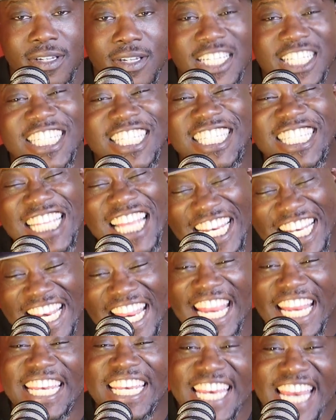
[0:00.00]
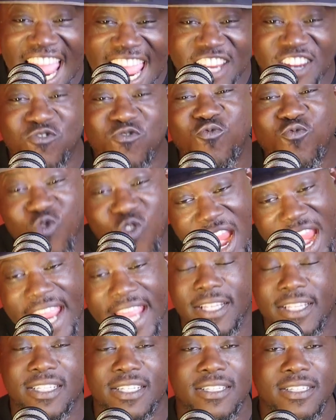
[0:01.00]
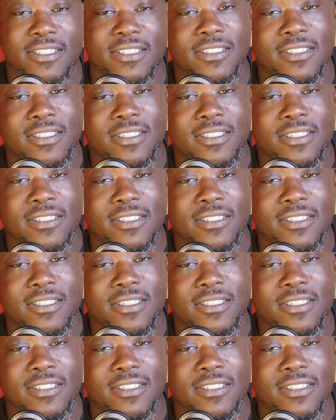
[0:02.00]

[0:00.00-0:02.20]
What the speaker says: Sunday Night Rant.